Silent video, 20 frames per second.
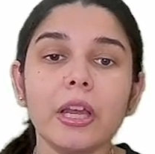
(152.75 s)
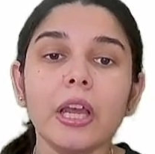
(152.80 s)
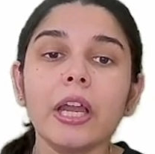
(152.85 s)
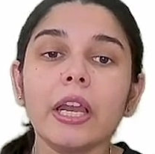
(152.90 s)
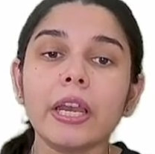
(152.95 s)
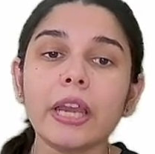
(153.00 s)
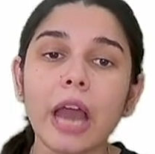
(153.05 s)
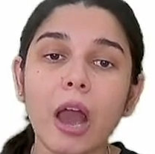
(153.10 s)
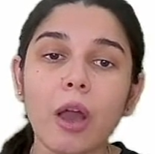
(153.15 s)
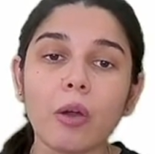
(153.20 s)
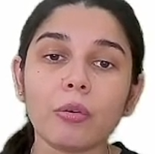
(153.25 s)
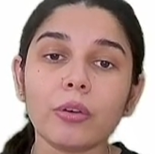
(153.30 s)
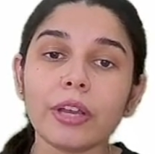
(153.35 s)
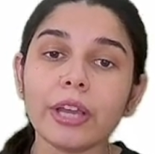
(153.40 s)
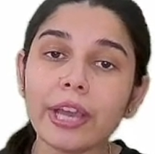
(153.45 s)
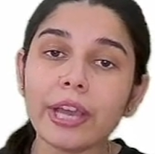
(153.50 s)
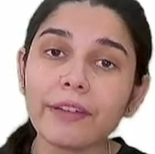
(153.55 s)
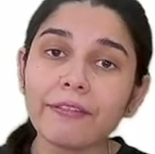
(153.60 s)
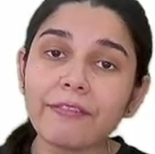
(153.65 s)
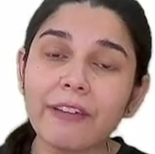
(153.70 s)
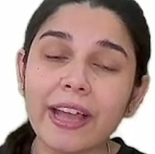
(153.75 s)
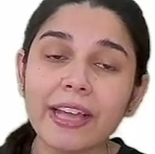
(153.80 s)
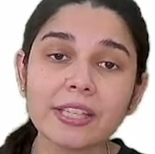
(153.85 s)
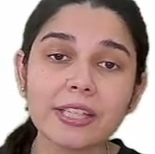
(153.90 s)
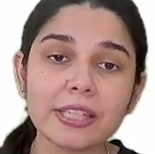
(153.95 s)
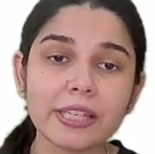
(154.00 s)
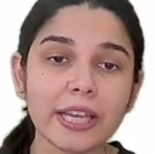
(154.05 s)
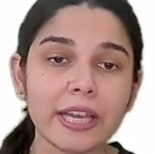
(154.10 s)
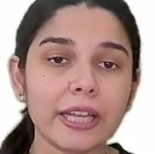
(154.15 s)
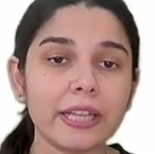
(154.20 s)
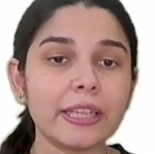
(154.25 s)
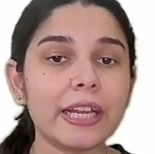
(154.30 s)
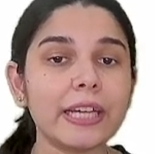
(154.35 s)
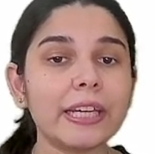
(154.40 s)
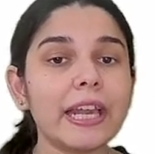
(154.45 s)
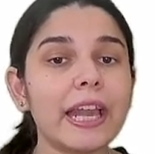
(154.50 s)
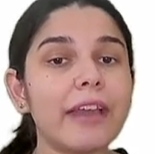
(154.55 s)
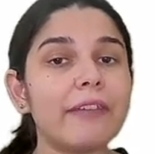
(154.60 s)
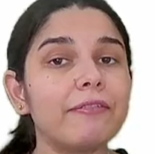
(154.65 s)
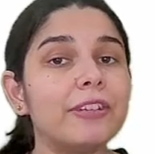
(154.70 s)
Now, if I say that
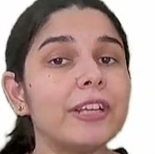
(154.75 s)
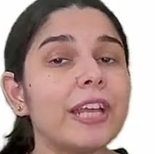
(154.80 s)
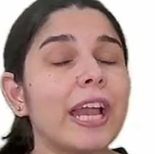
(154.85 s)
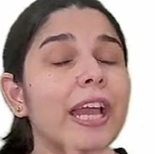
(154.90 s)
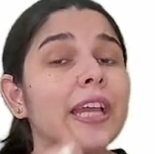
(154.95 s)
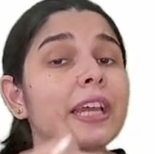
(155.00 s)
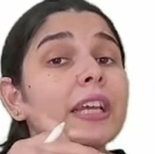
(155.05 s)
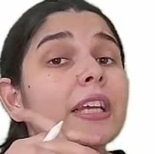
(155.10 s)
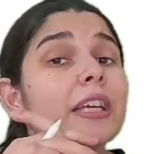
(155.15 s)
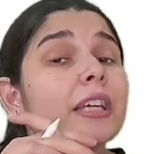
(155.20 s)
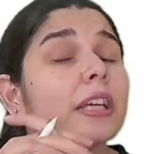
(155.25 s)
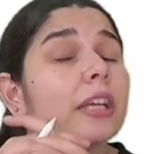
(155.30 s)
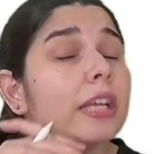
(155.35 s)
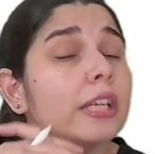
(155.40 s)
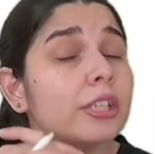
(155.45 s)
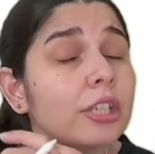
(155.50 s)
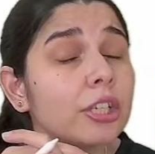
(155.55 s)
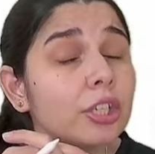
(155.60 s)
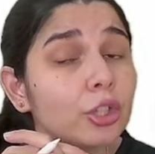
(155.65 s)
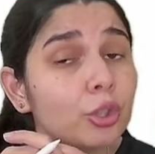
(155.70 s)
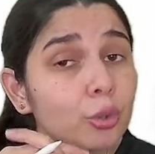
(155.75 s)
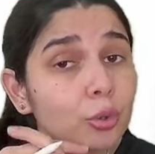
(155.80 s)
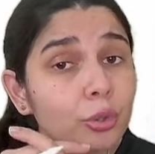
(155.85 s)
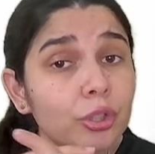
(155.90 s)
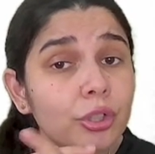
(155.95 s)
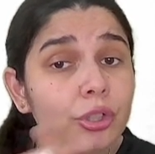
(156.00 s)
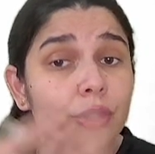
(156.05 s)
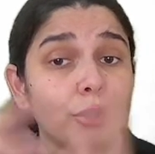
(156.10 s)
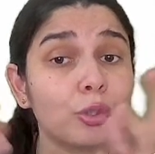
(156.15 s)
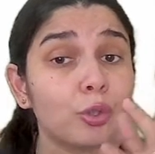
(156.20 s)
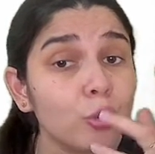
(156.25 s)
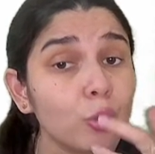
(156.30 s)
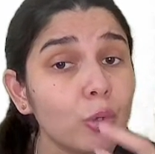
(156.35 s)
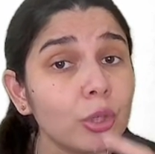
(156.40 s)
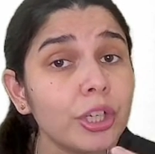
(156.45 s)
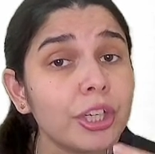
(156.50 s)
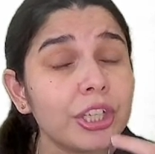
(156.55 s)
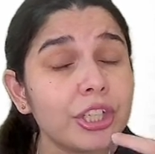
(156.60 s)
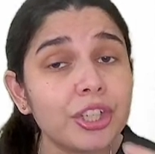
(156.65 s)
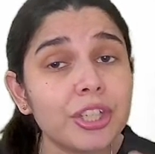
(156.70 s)
FDI is a
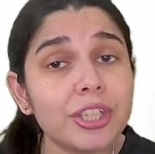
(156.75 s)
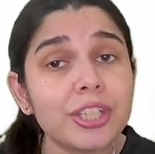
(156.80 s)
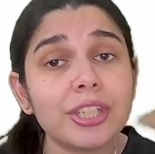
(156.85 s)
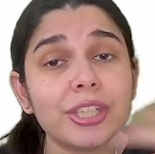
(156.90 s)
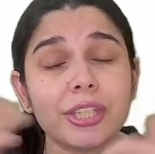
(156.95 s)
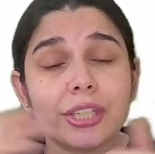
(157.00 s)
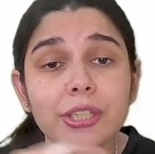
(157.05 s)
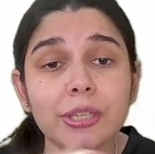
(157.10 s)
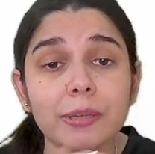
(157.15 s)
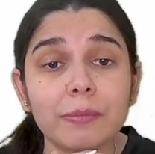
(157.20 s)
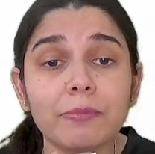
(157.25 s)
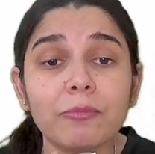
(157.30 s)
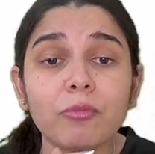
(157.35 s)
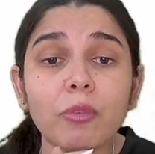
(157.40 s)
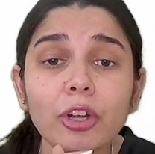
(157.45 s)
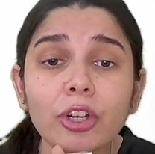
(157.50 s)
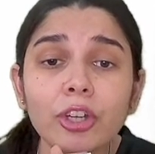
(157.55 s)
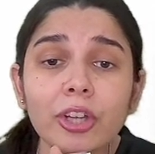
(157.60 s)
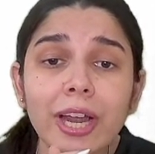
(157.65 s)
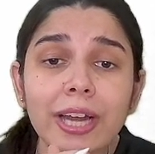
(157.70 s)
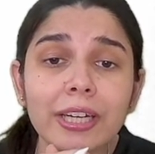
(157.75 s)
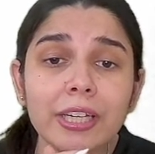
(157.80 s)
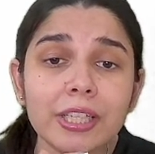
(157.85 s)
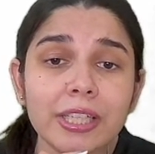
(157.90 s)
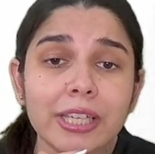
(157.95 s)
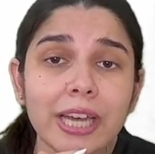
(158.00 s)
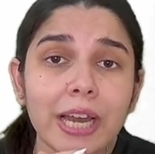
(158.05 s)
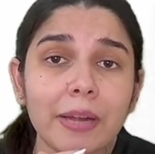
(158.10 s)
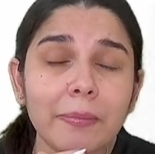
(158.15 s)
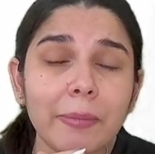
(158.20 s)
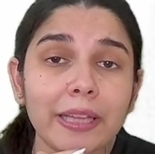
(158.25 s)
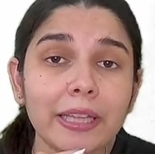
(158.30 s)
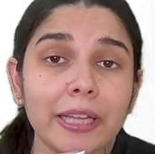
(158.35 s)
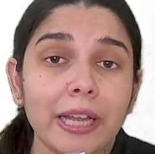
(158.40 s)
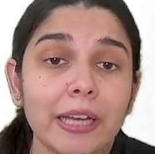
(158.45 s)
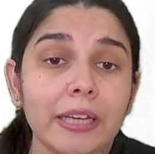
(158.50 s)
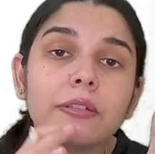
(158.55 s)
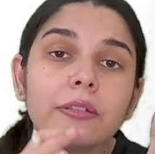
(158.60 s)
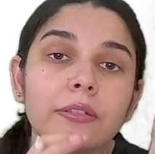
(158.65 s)
two-digit system, what do you understand by that?